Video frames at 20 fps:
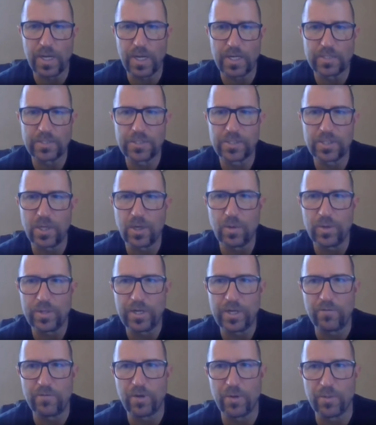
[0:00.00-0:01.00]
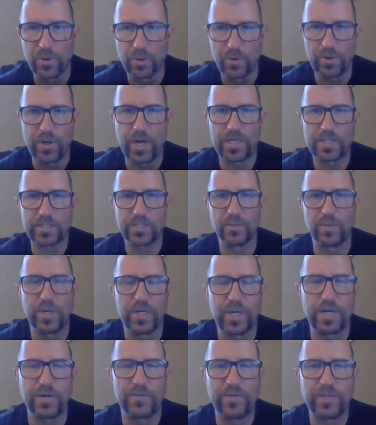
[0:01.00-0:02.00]
And so whenever a brewer asks you,
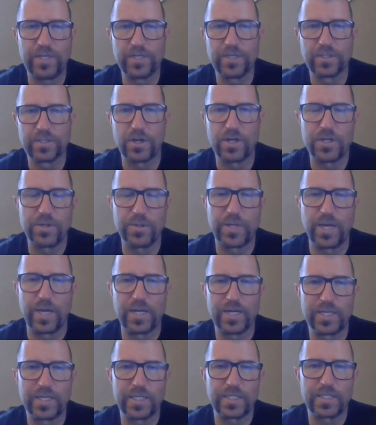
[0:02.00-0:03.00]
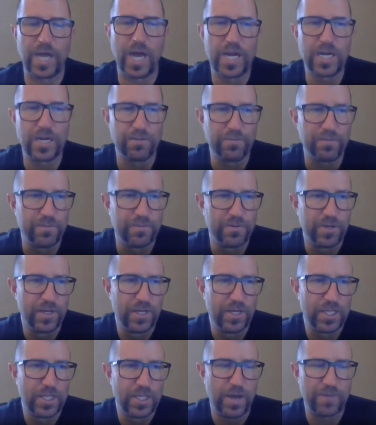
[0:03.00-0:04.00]
what kind of yield are you getting? It's kind of,
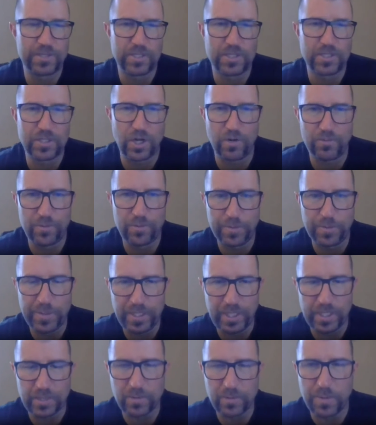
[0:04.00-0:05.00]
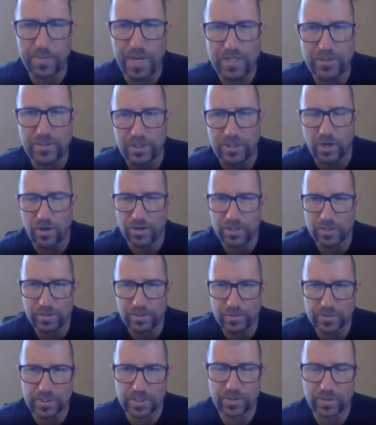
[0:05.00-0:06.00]
you have to start from the beginning. What metric are you
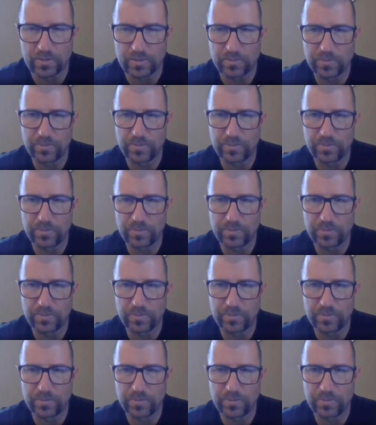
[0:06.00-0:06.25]
using?